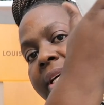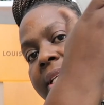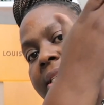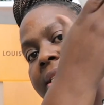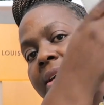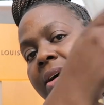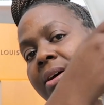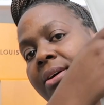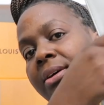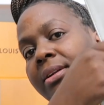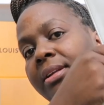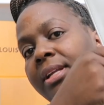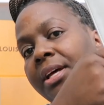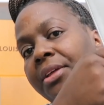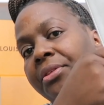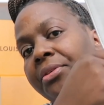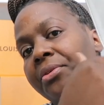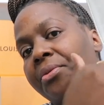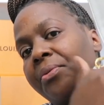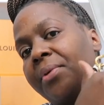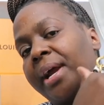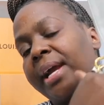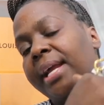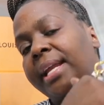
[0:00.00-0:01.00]
it's all
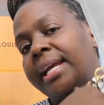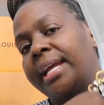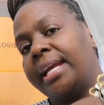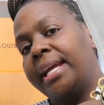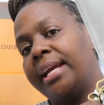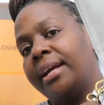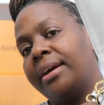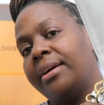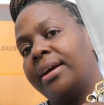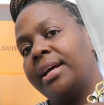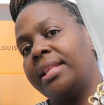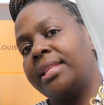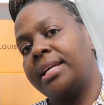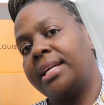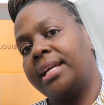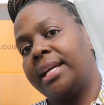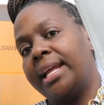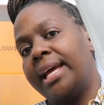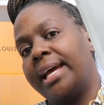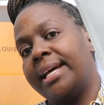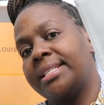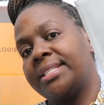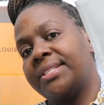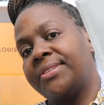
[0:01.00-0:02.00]
leather right here, and then it
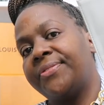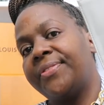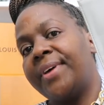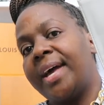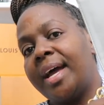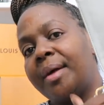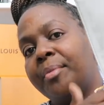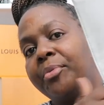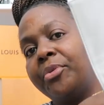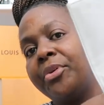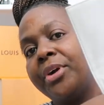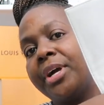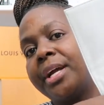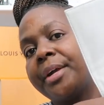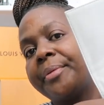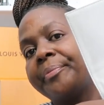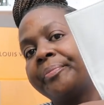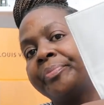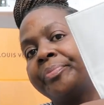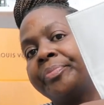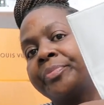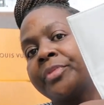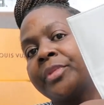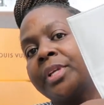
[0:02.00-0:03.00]
has fabric.
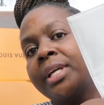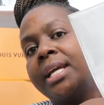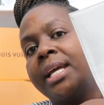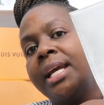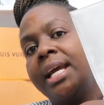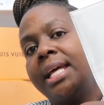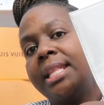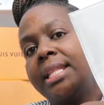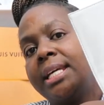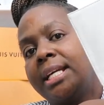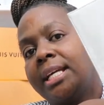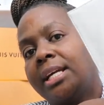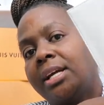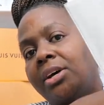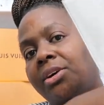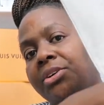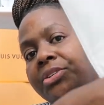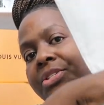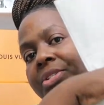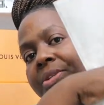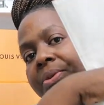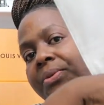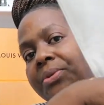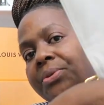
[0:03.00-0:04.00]
And then it
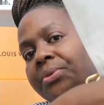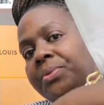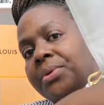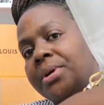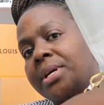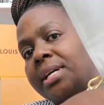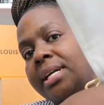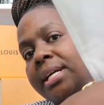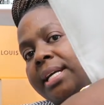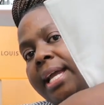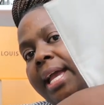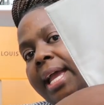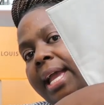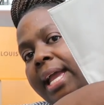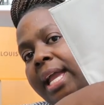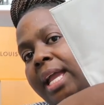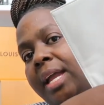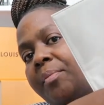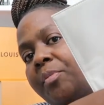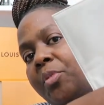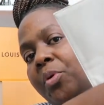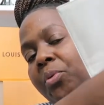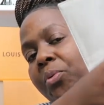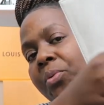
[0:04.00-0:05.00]
also
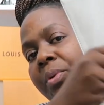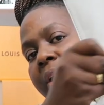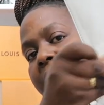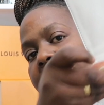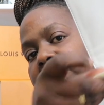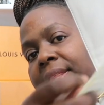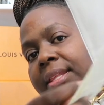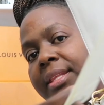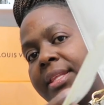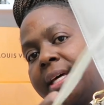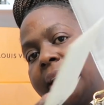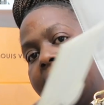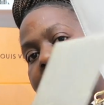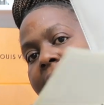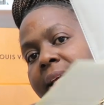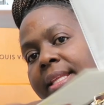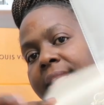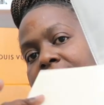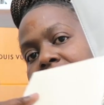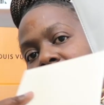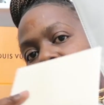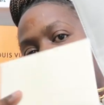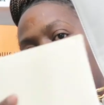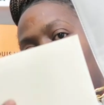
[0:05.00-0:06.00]
came with like
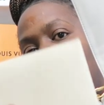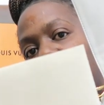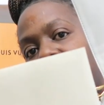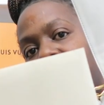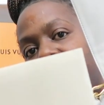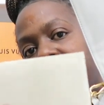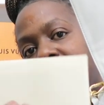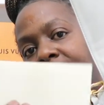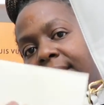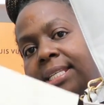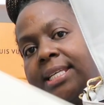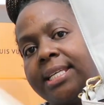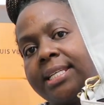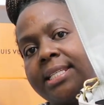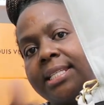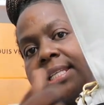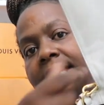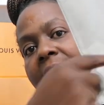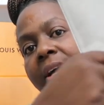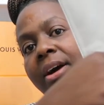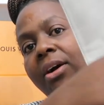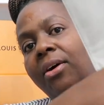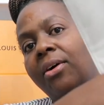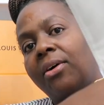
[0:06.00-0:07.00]
the
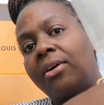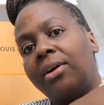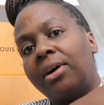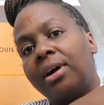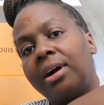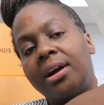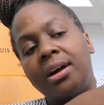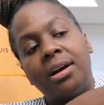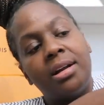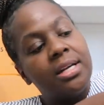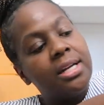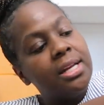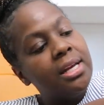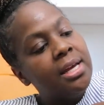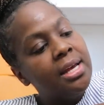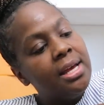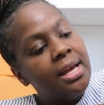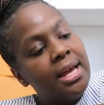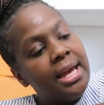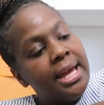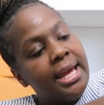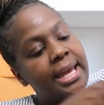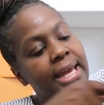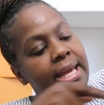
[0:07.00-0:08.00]
authenticity card.
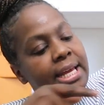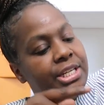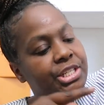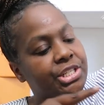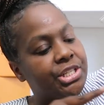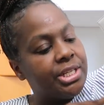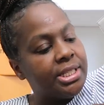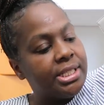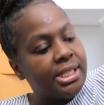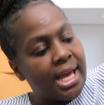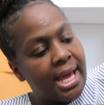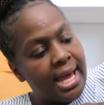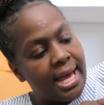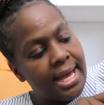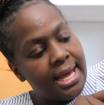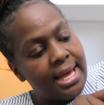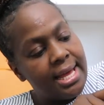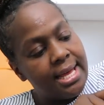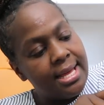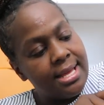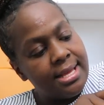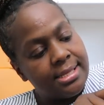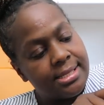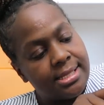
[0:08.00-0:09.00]
It just
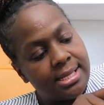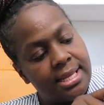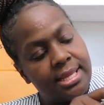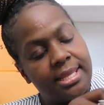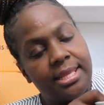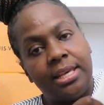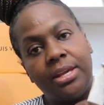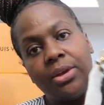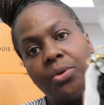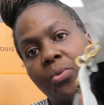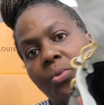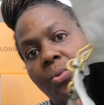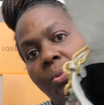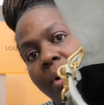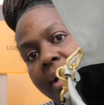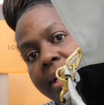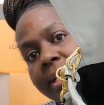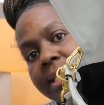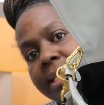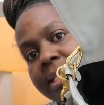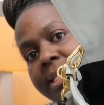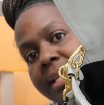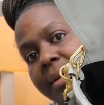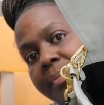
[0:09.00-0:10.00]
has the
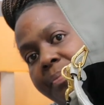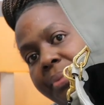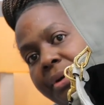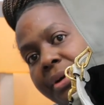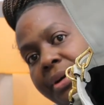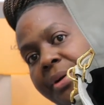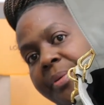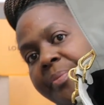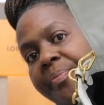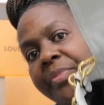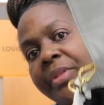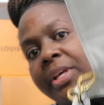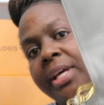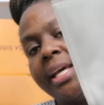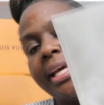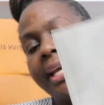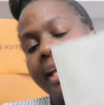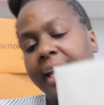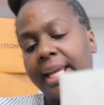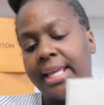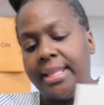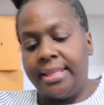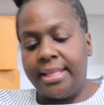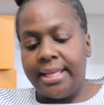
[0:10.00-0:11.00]
one zipper
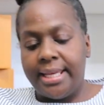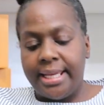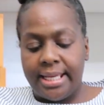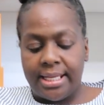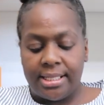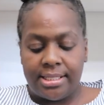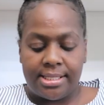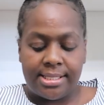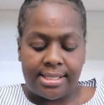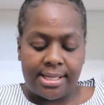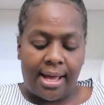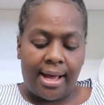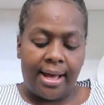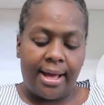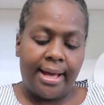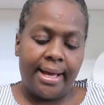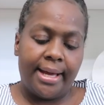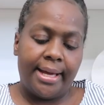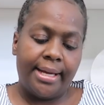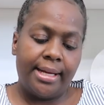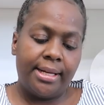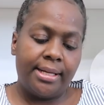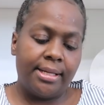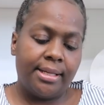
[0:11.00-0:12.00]
in the
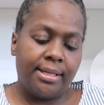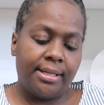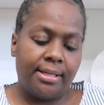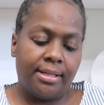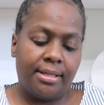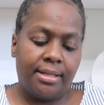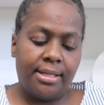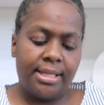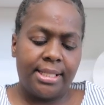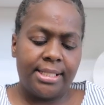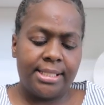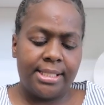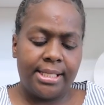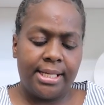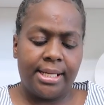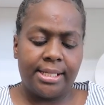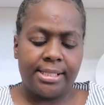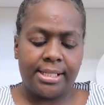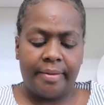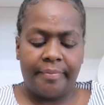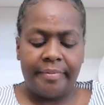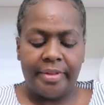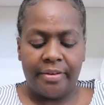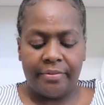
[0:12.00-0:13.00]
inside. Let's see,
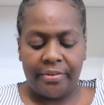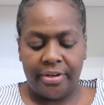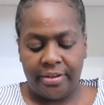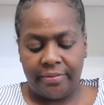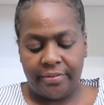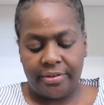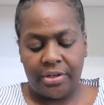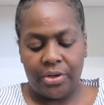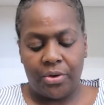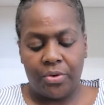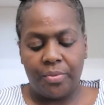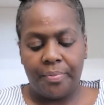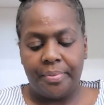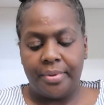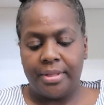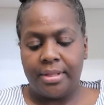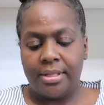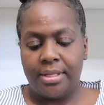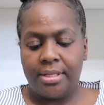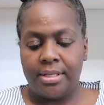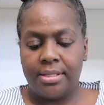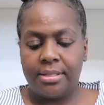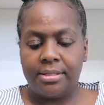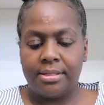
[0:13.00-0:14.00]
because I've never even
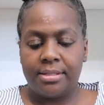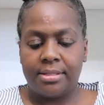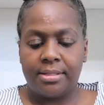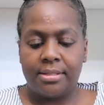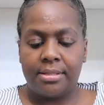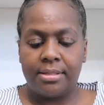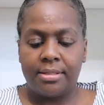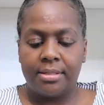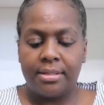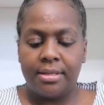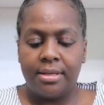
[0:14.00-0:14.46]
opened this.